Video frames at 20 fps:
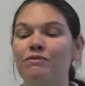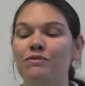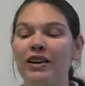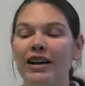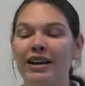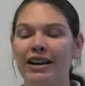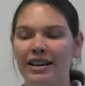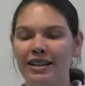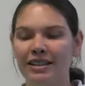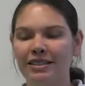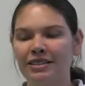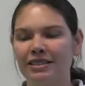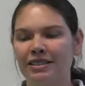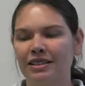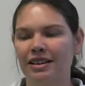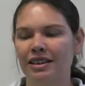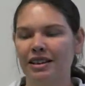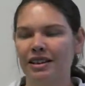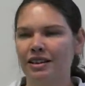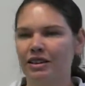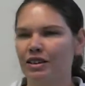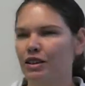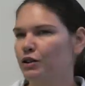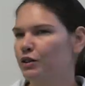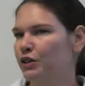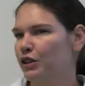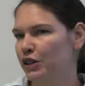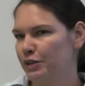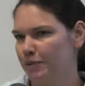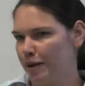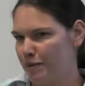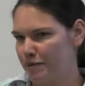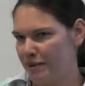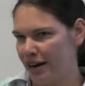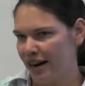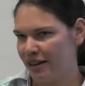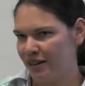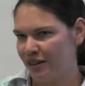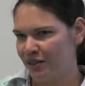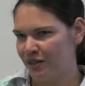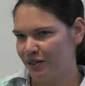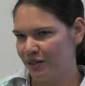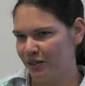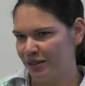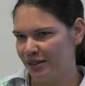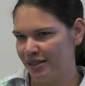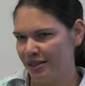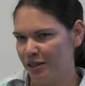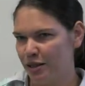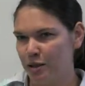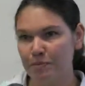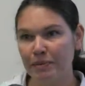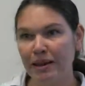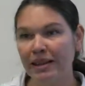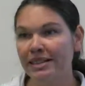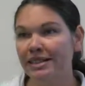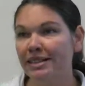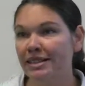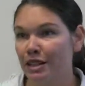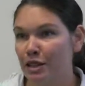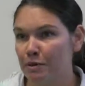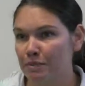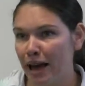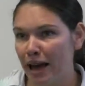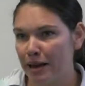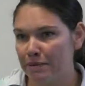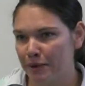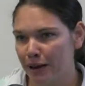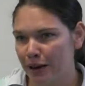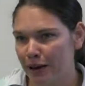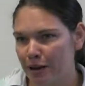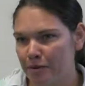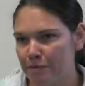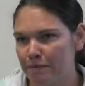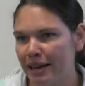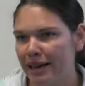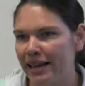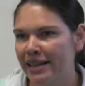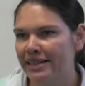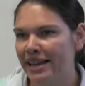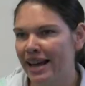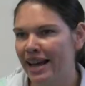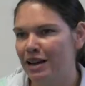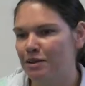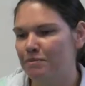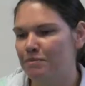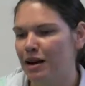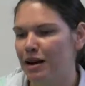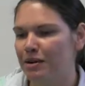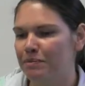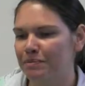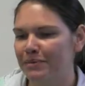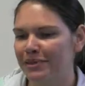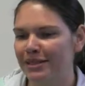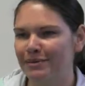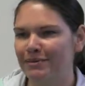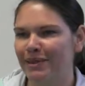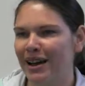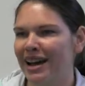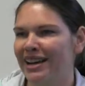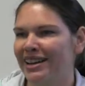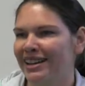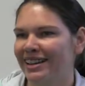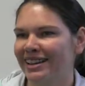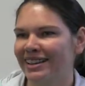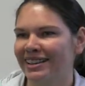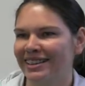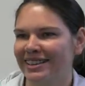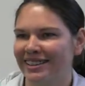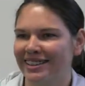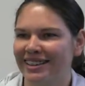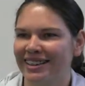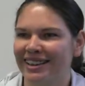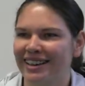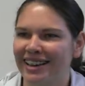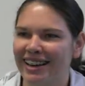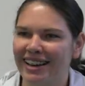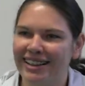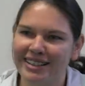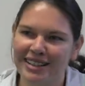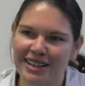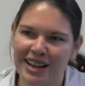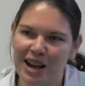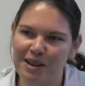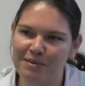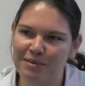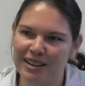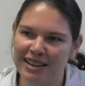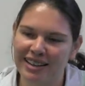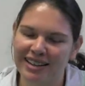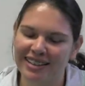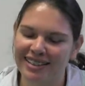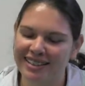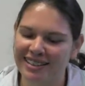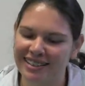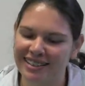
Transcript: Very. There were newspaper articles, pictures in the paper, me, Dad and Mum smiling in the library.